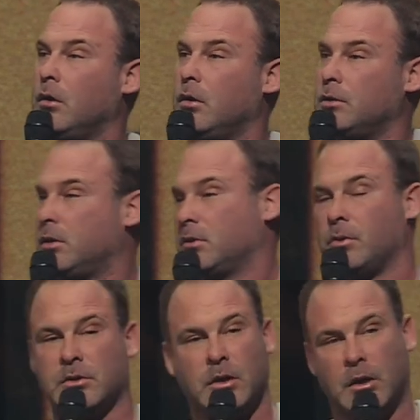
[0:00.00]
And six
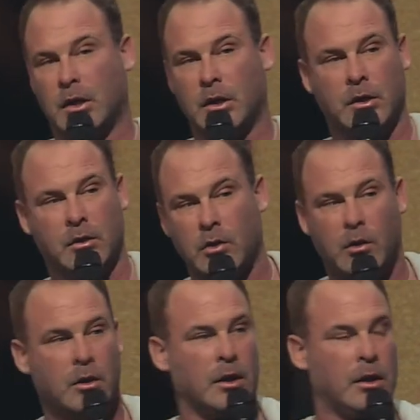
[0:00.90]
months later, I get a
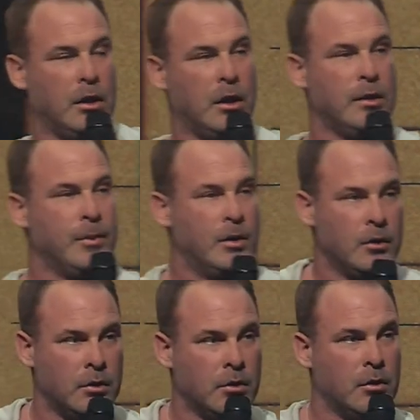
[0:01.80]
call. I get an
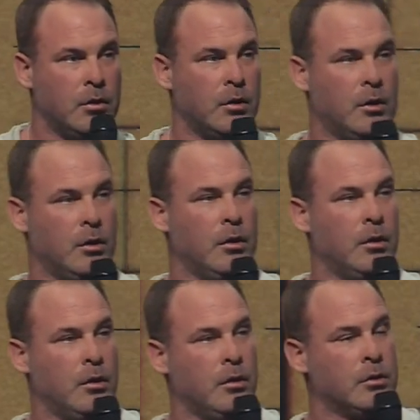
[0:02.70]
email.
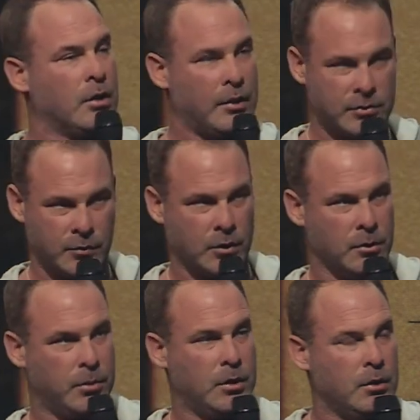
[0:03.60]
Their life's falling
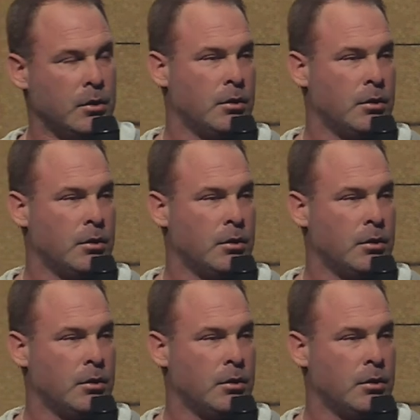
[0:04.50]
apart.